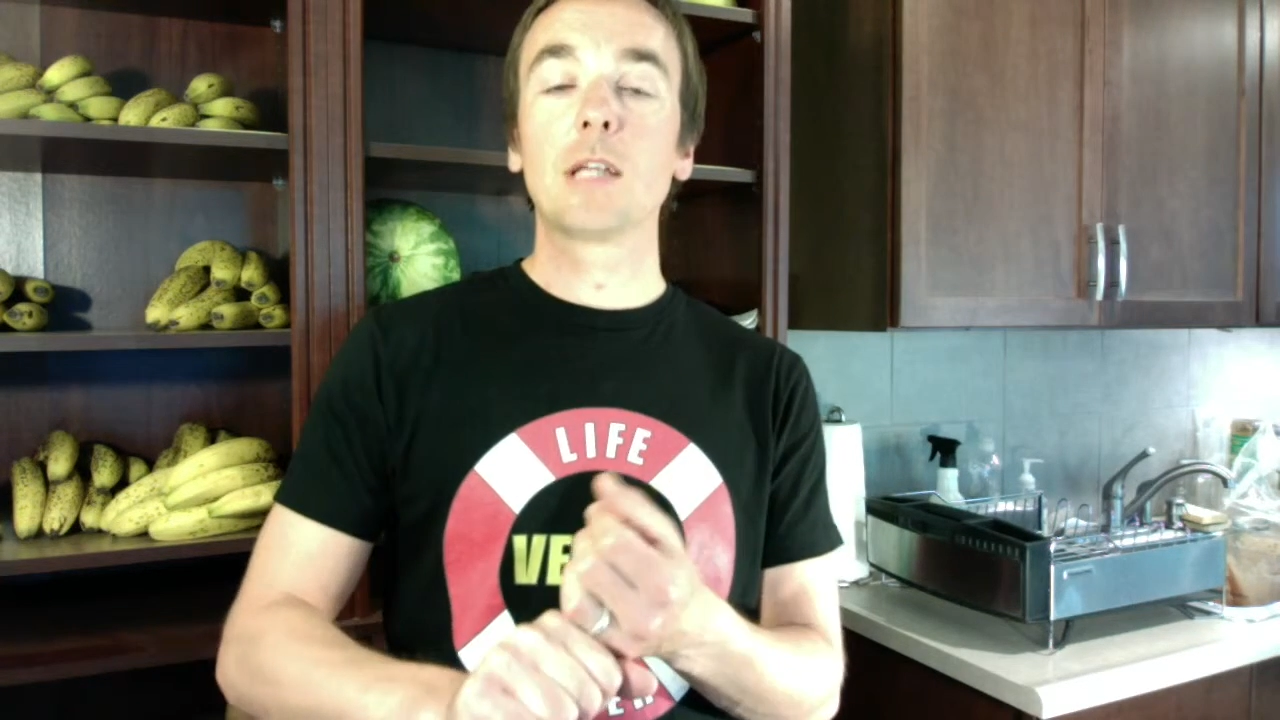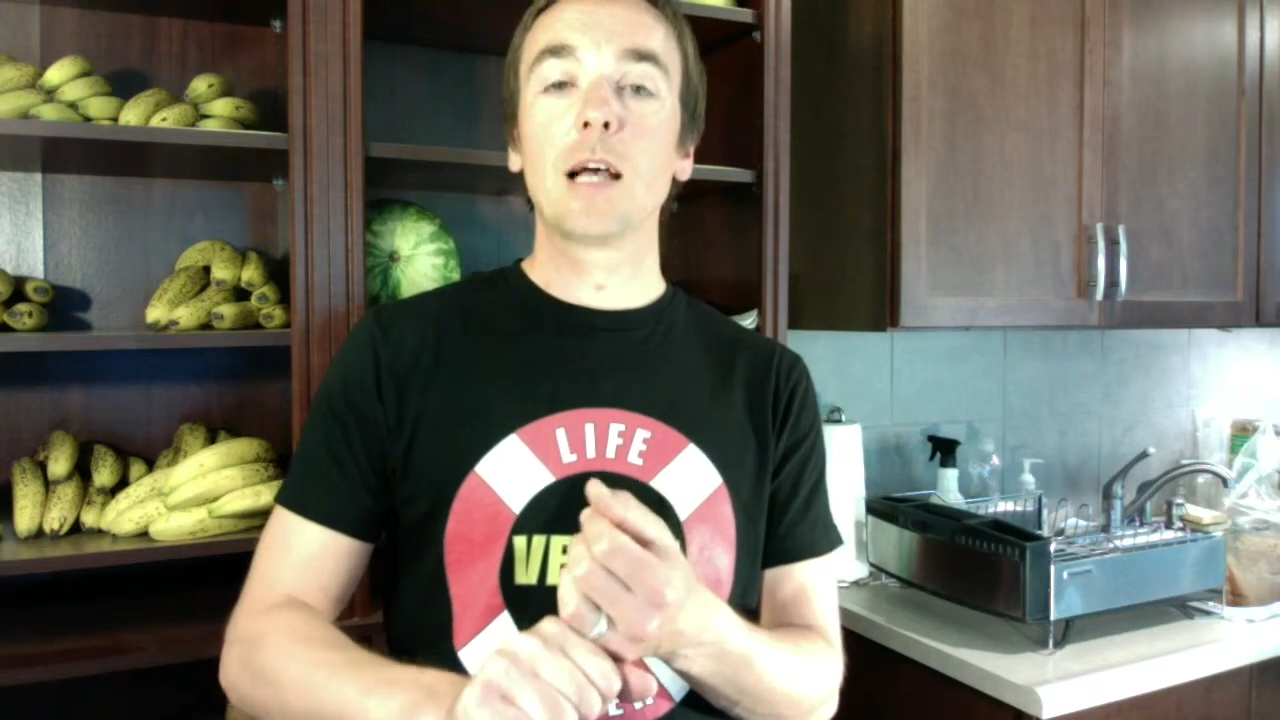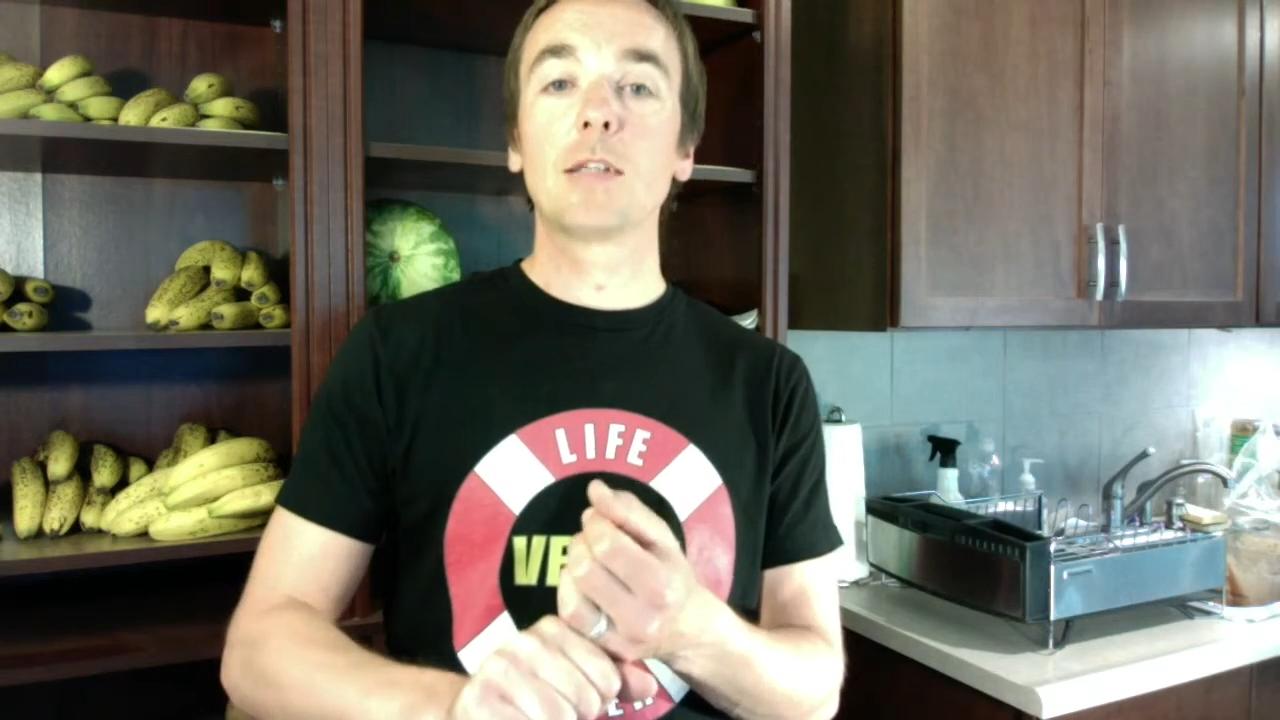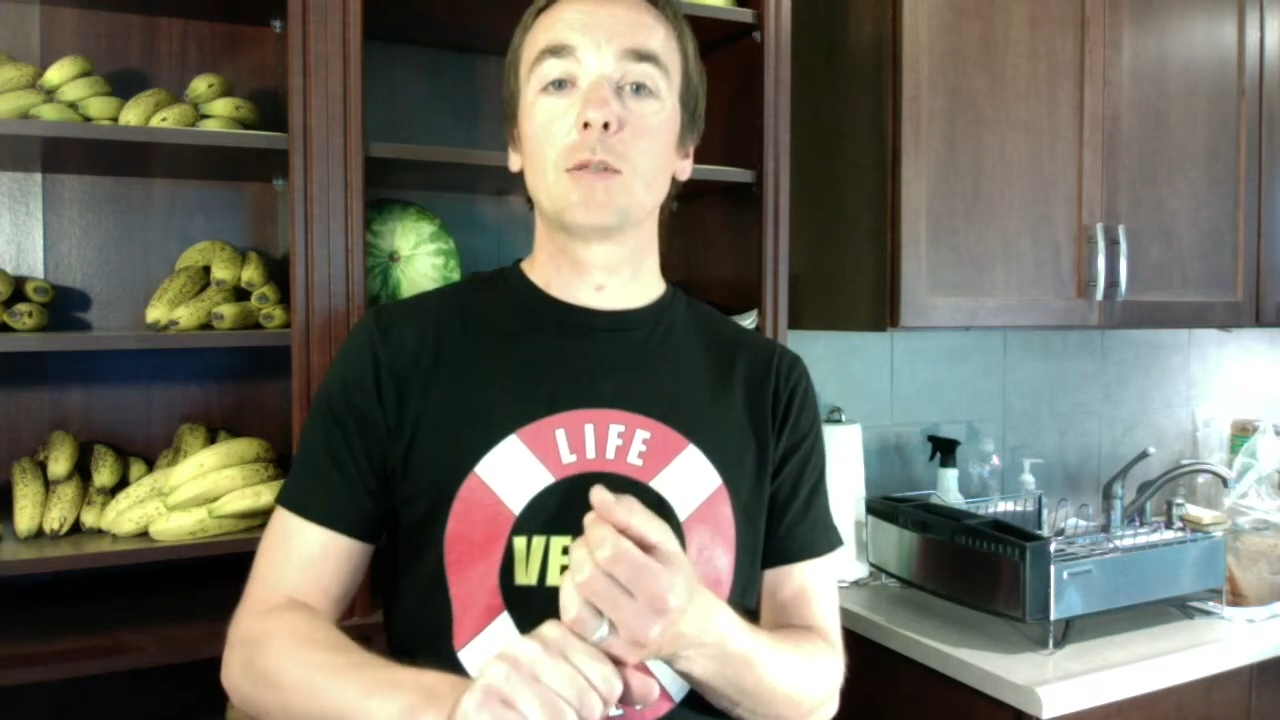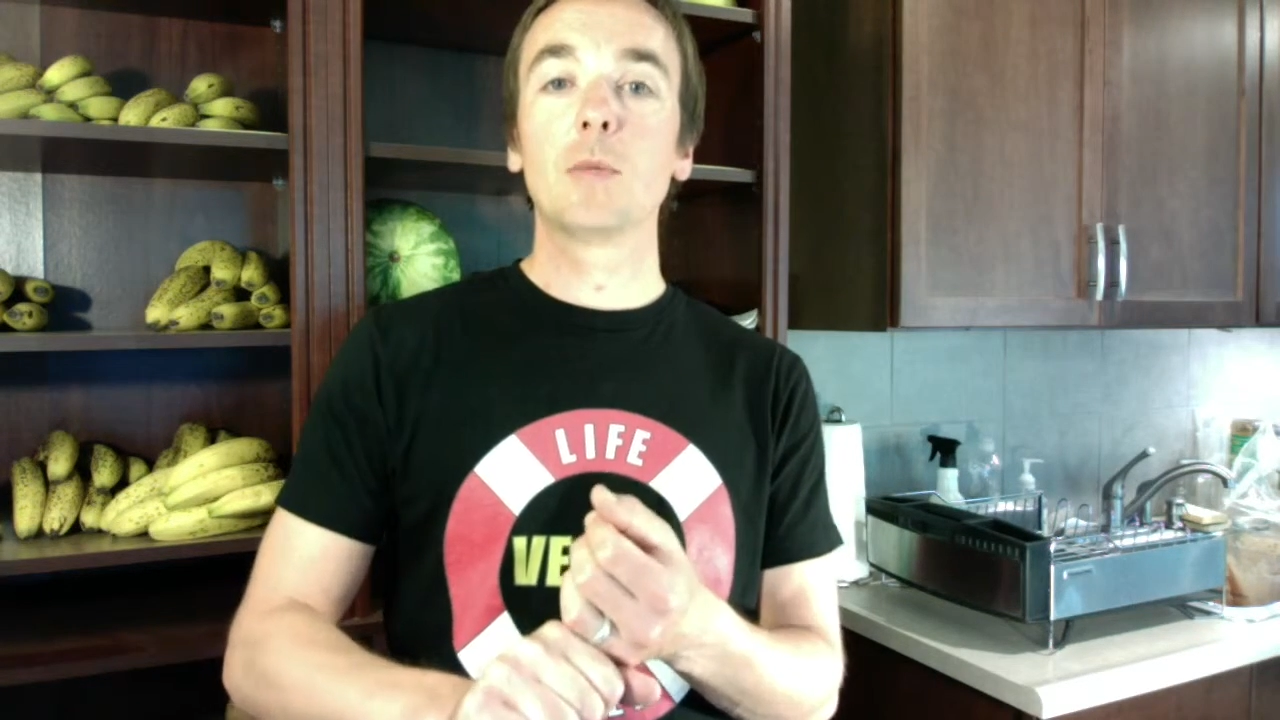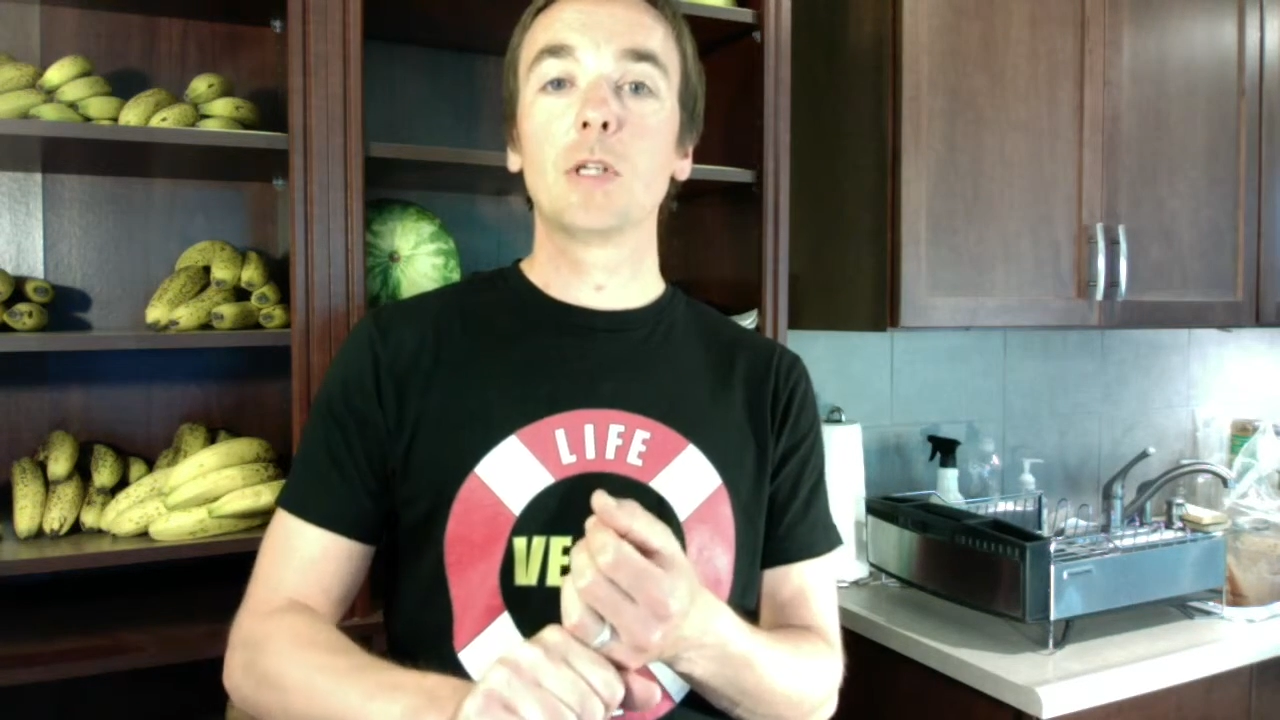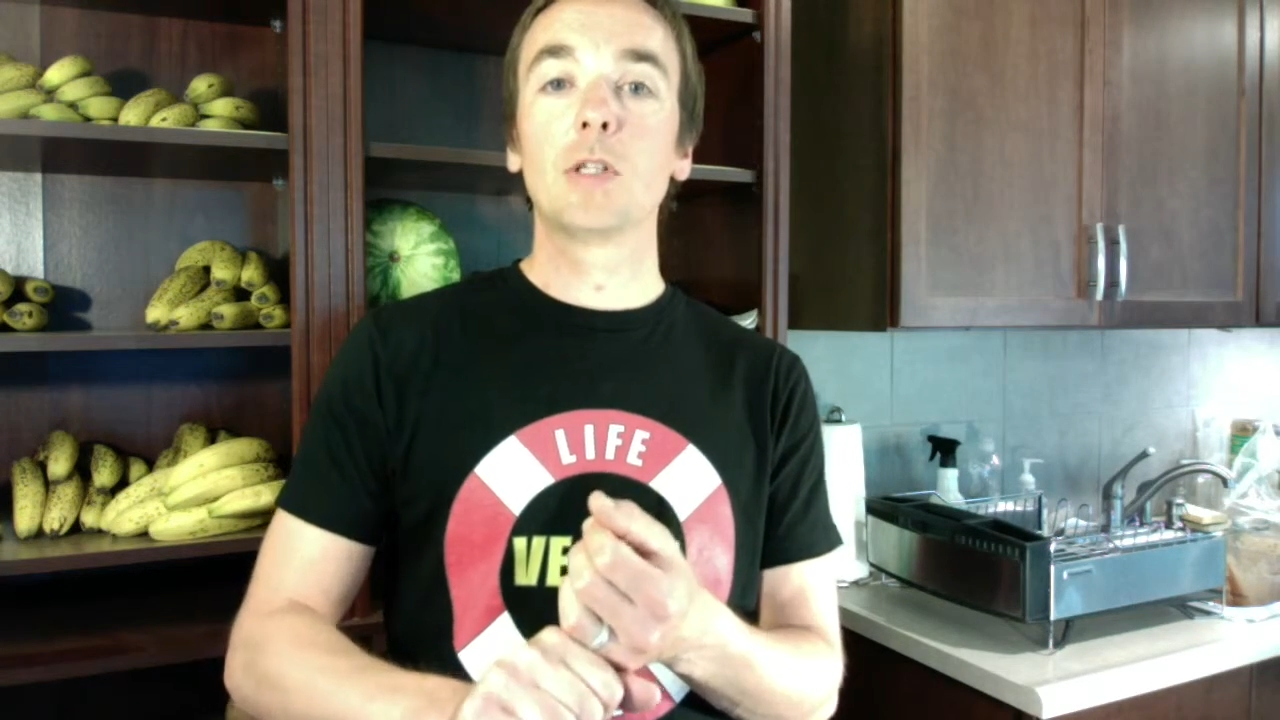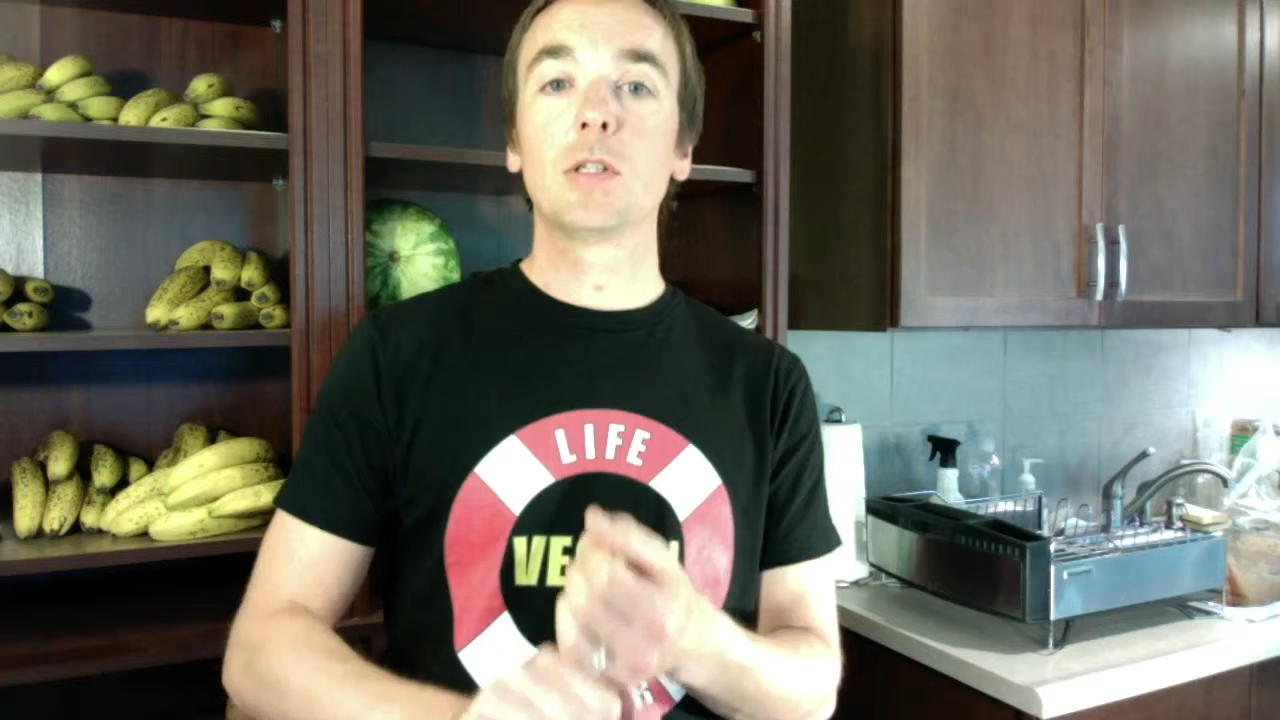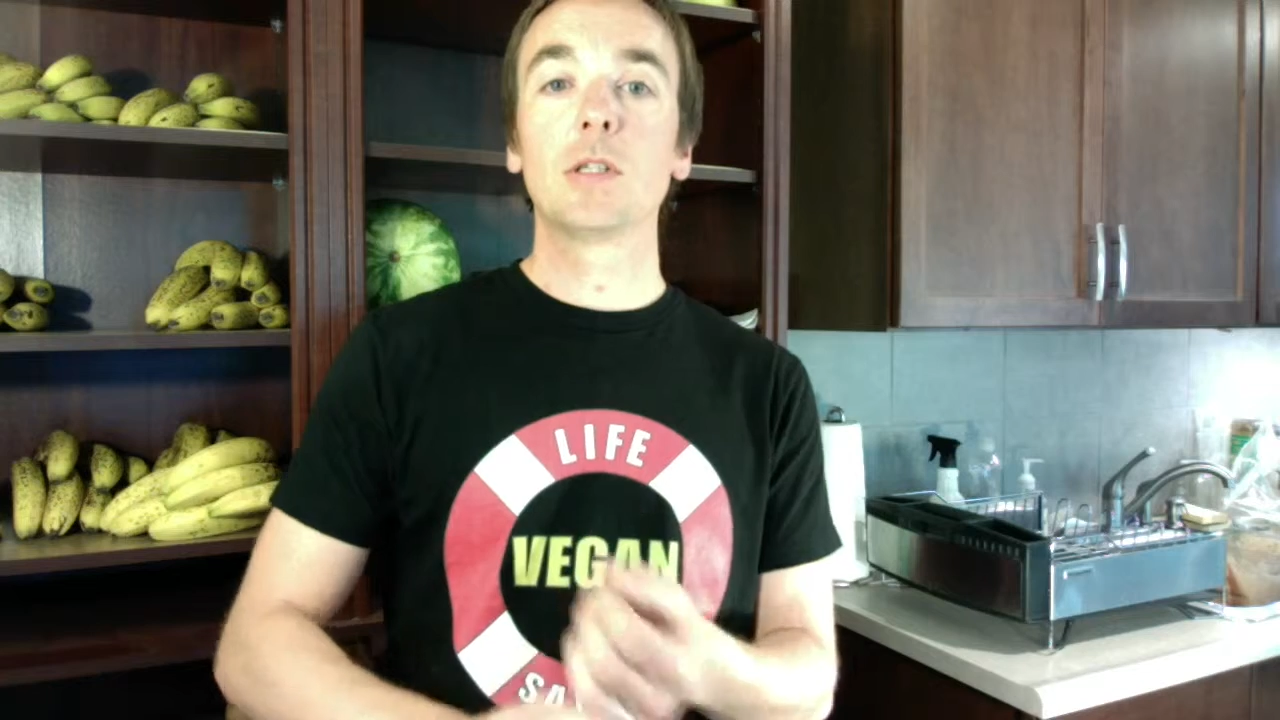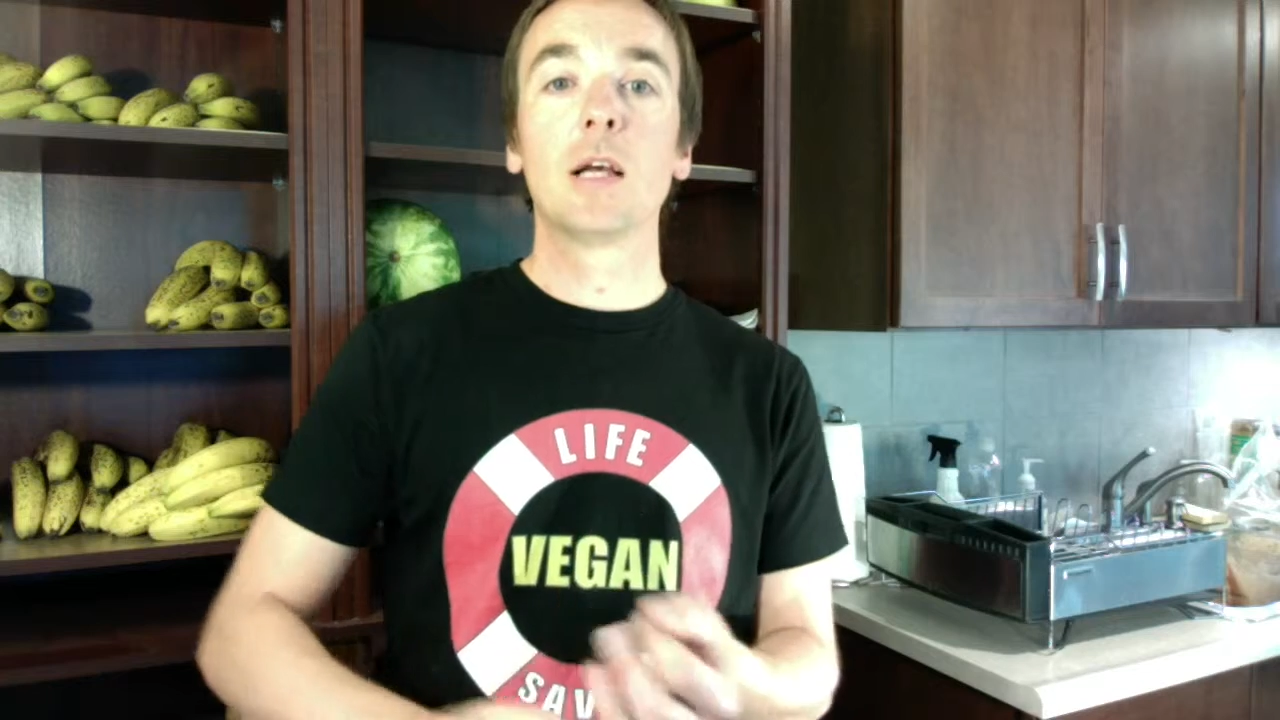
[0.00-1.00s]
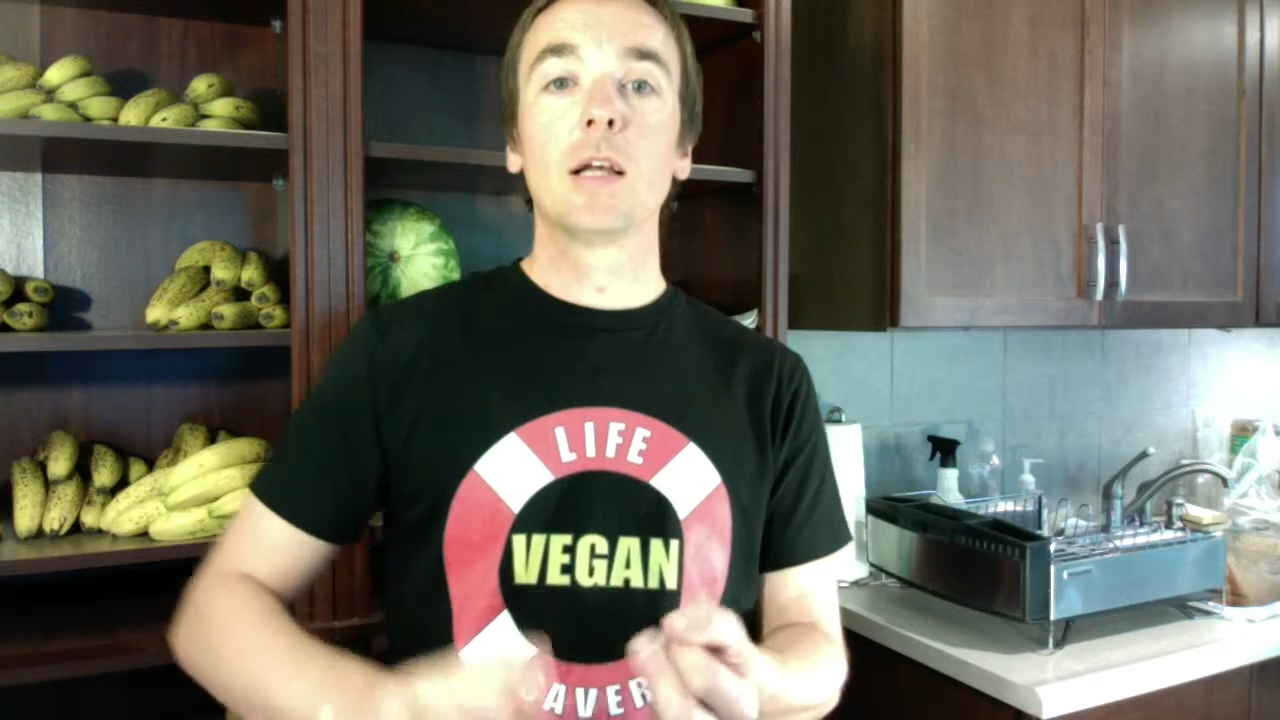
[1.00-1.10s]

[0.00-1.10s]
gas emissions.